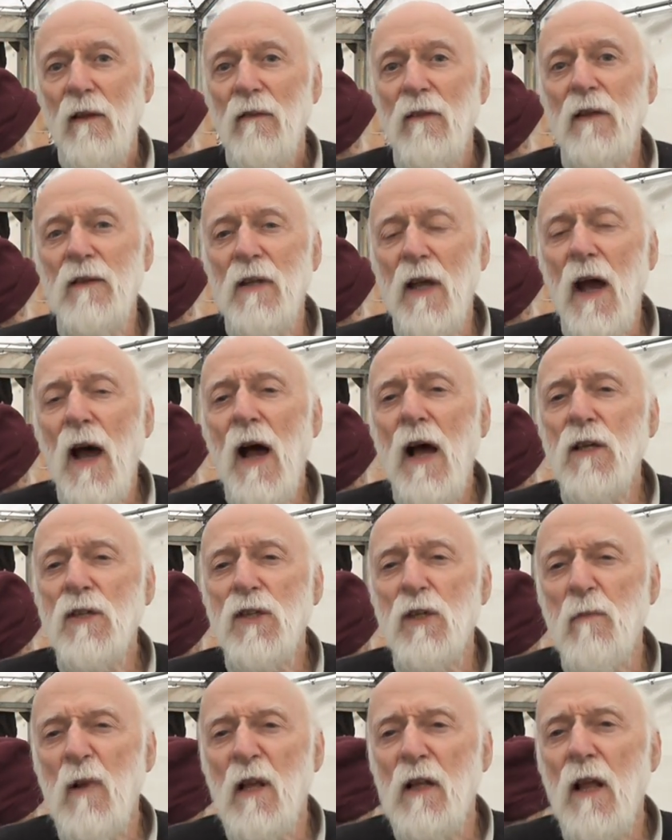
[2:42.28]
that it has
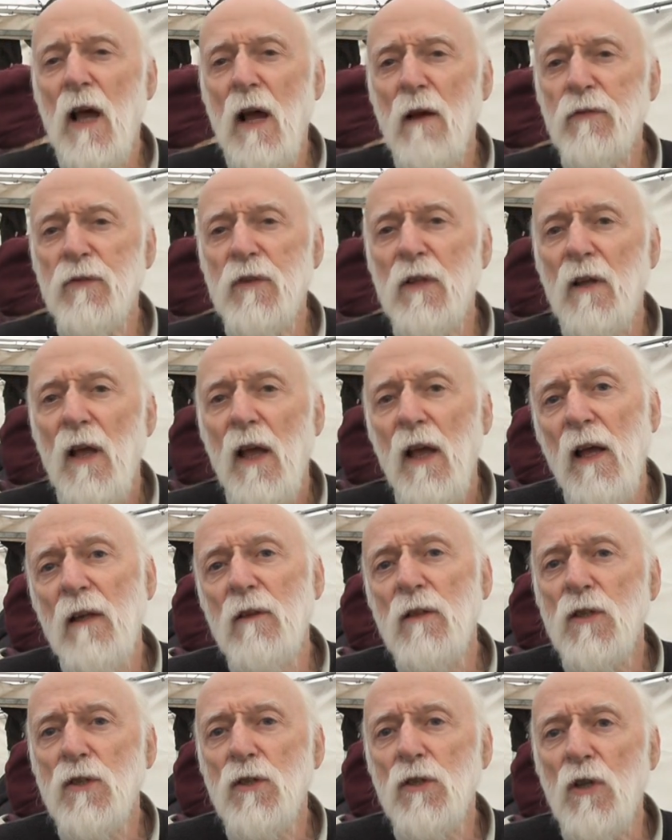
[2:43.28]
to be left
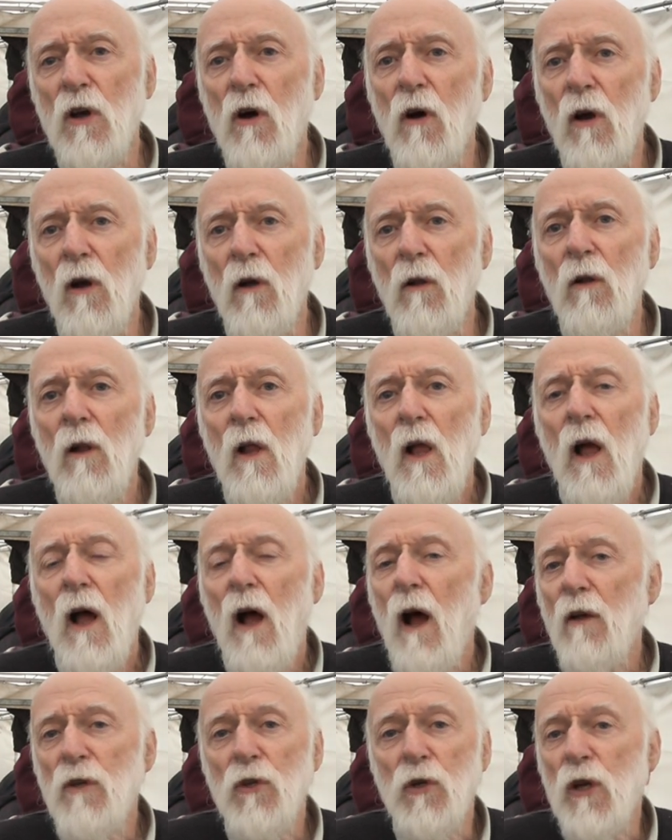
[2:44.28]
in the soil.
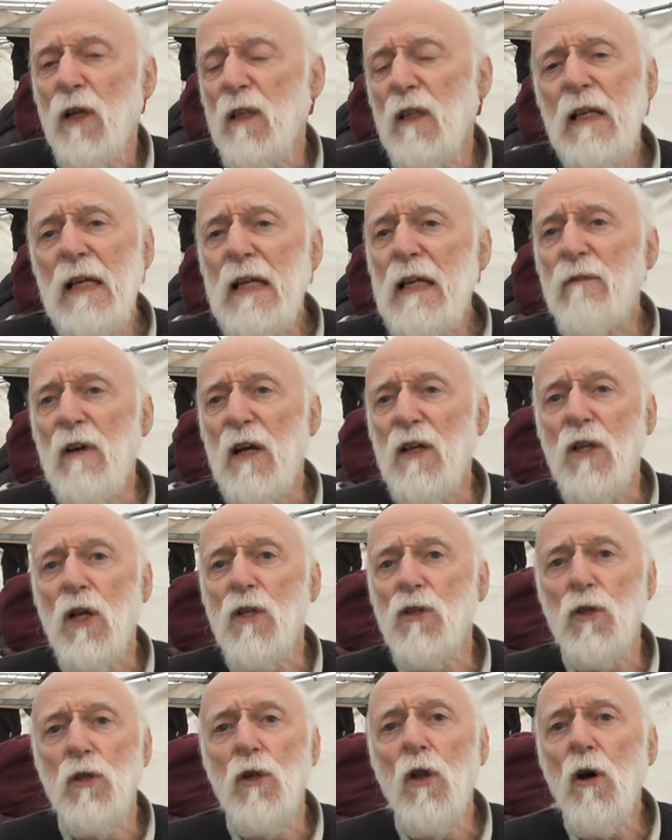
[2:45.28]
You can leave it
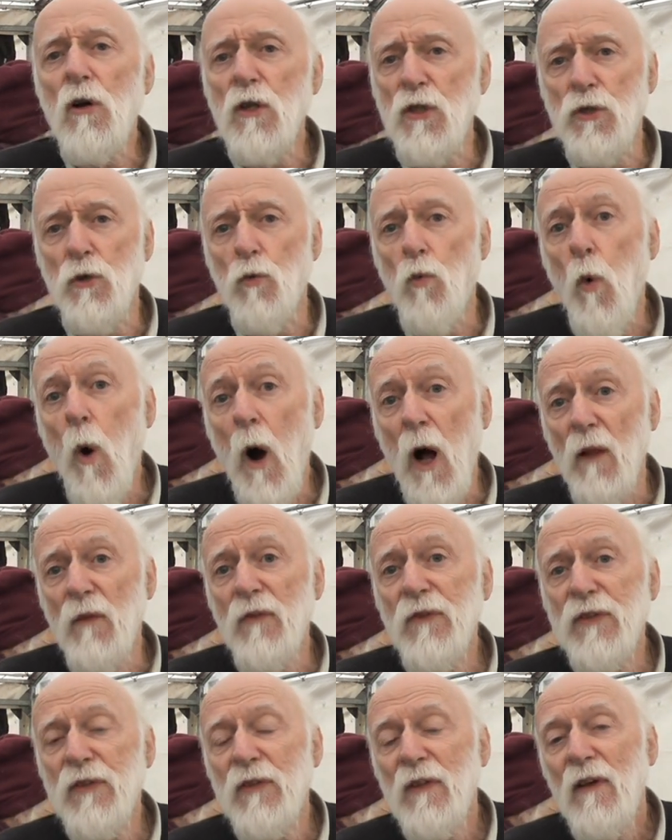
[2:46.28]
as long as you
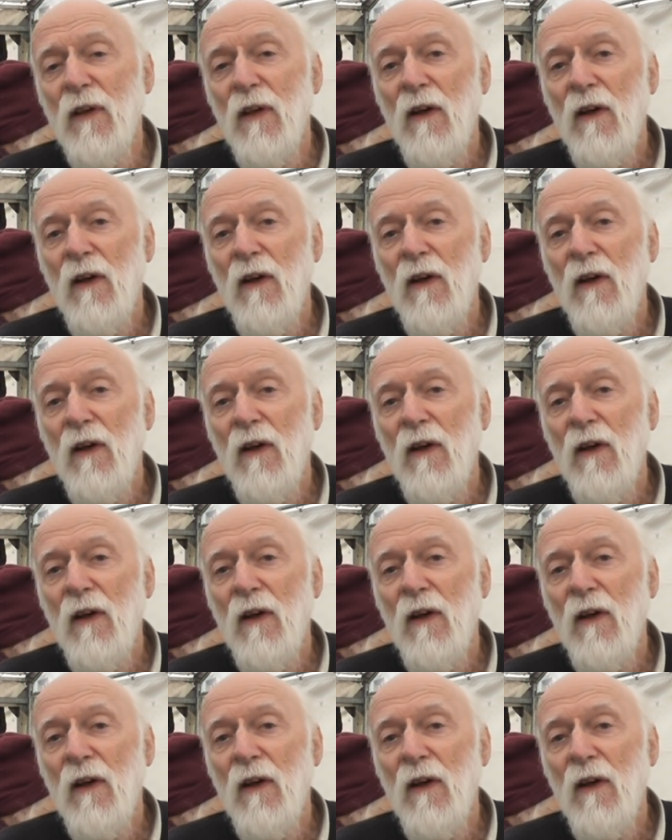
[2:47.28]
want.